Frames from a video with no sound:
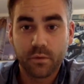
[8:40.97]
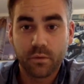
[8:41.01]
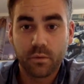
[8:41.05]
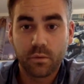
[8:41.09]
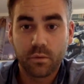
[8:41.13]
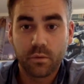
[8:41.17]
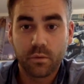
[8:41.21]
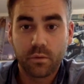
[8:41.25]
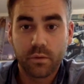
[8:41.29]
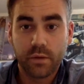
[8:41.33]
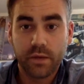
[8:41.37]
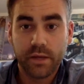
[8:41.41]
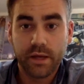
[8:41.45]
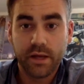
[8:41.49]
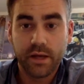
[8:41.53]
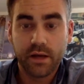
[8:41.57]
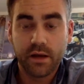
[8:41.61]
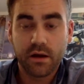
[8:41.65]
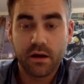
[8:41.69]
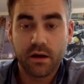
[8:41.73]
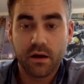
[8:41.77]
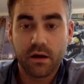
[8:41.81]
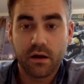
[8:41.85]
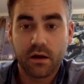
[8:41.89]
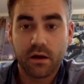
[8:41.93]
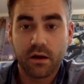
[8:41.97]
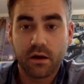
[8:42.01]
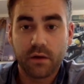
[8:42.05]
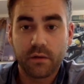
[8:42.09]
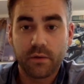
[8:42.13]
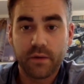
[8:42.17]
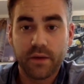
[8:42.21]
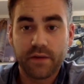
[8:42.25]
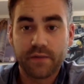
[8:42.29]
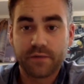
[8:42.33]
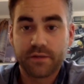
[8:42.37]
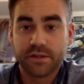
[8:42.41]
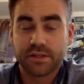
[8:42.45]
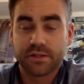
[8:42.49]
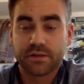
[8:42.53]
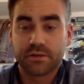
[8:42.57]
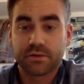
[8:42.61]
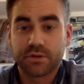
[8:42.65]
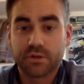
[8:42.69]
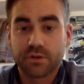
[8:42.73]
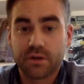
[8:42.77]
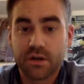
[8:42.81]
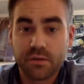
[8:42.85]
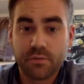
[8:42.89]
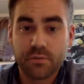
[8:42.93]
we have a
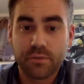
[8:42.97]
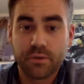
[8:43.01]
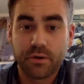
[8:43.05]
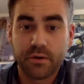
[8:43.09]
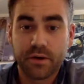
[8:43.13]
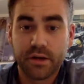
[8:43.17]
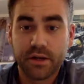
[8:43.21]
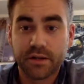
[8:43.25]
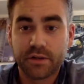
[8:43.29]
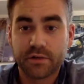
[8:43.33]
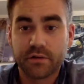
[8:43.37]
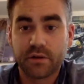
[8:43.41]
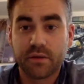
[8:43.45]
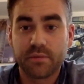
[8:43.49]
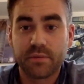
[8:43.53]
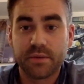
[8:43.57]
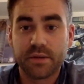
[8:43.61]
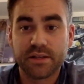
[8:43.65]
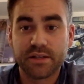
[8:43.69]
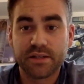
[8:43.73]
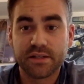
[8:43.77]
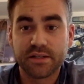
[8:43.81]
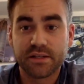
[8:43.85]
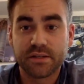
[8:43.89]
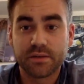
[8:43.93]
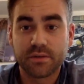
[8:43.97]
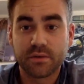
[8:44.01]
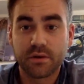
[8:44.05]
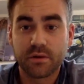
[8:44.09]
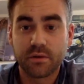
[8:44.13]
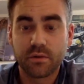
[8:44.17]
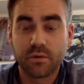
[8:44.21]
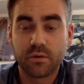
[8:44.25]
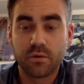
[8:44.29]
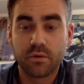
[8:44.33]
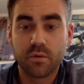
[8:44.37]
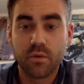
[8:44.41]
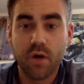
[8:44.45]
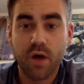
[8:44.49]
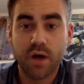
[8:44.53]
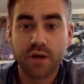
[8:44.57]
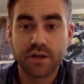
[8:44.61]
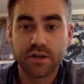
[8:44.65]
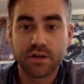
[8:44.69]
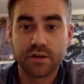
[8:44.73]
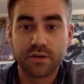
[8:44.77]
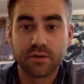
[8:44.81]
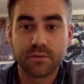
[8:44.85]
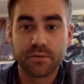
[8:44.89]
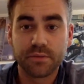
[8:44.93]
social component to our business where we'll
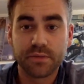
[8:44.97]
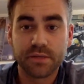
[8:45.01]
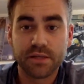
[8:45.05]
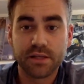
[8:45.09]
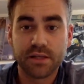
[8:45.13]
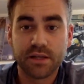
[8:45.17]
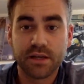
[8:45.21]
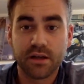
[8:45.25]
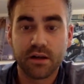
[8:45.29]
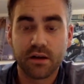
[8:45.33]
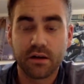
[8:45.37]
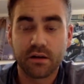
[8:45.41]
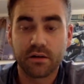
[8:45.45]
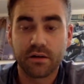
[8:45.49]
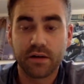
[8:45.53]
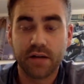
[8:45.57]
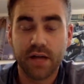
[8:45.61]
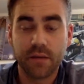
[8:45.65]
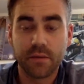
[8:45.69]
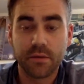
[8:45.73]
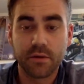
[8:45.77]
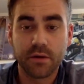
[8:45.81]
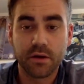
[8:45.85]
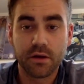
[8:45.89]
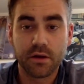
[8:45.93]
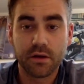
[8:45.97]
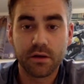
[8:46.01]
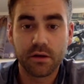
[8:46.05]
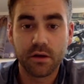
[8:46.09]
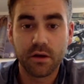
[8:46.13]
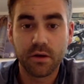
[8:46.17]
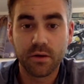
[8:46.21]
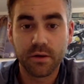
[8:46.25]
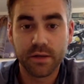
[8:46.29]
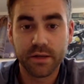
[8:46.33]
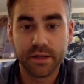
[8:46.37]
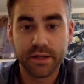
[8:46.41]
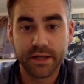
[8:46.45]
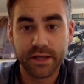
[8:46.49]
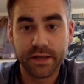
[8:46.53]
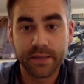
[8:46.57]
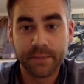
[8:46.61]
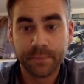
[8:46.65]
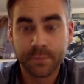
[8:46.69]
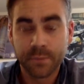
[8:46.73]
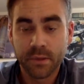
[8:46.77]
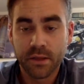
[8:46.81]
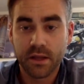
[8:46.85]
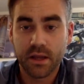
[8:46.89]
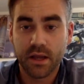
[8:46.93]
wash homes in our neighborhood locally,
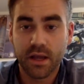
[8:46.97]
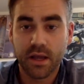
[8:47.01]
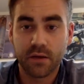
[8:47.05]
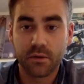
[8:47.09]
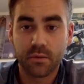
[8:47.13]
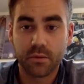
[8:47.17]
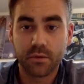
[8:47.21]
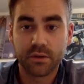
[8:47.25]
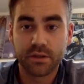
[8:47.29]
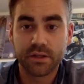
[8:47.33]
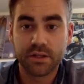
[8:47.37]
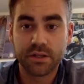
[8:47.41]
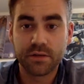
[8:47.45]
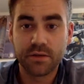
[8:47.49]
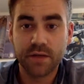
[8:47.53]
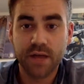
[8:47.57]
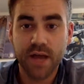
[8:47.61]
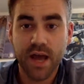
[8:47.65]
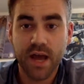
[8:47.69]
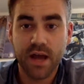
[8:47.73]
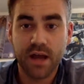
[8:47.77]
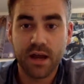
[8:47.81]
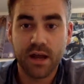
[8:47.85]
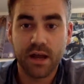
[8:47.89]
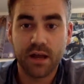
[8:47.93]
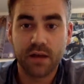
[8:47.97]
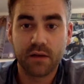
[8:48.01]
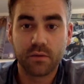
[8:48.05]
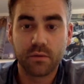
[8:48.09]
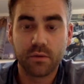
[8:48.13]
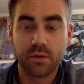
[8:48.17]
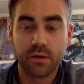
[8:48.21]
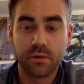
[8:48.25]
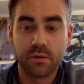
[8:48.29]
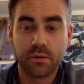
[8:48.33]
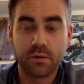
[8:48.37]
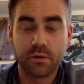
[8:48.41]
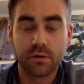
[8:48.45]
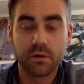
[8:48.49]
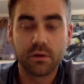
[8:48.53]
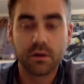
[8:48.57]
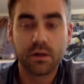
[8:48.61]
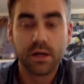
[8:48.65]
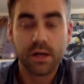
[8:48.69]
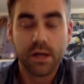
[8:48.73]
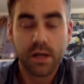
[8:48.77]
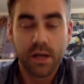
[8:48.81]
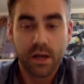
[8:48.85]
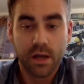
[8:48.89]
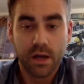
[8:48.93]
and we'll do that, and we will
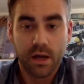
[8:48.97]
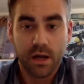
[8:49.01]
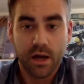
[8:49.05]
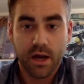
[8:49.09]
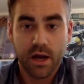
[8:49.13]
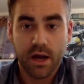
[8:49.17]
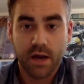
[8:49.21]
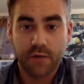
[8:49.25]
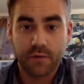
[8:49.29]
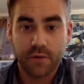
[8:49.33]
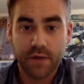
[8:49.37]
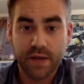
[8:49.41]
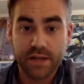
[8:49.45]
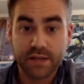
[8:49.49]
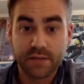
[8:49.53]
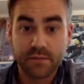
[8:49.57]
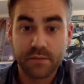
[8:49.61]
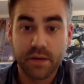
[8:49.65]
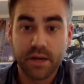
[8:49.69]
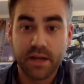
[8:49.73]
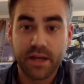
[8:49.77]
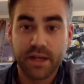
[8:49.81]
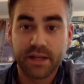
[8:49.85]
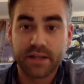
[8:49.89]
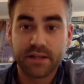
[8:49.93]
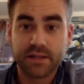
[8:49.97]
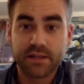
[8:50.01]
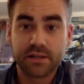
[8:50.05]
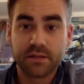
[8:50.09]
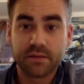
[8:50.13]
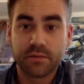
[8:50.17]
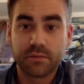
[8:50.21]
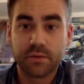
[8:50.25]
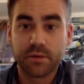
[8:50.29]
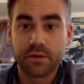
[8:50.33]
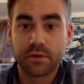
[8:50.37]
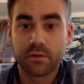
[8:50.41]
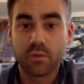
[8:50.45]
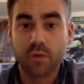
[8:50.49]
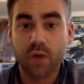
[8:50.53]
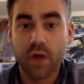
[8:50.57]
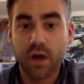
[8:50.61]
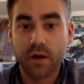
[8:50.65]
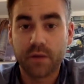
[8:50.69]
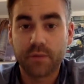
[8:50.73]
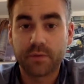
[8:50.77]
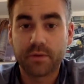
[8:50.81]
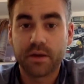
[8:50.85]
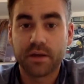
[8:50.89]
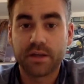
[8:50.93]
raise money to build
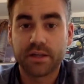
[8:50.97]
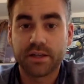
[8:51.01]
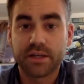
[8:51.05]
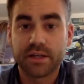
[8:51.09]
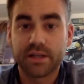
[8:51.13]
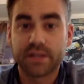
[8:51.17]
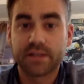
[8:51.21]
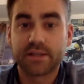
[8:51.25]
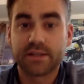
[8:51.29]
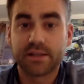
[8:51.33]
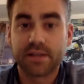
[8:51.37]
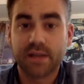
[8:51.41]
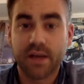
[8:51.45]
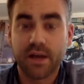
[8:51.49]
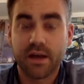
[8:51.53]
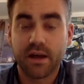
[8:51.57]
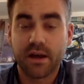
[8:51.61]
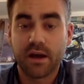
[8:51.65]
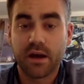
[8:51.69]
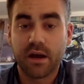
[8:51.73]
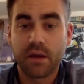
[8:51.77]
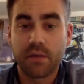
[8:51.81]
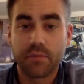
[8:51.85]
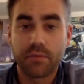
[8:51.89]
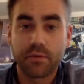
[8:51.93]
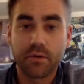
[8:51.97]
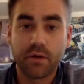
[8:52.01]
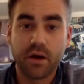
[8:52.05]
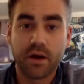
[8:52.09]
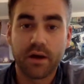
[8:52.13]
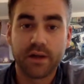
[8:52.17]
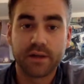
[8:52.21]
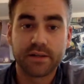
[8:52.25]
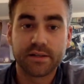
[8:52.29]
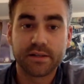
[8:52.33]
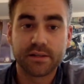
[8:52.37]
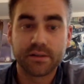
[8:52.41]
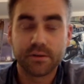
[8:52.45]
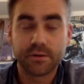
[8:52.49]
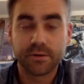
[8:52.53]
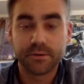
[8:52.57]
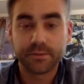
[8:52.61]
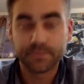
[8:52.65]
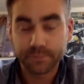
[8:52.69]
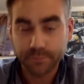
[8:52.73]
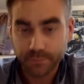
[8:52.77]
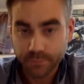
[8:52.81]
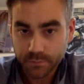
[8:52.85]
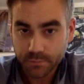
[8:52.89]
water projects abroad. So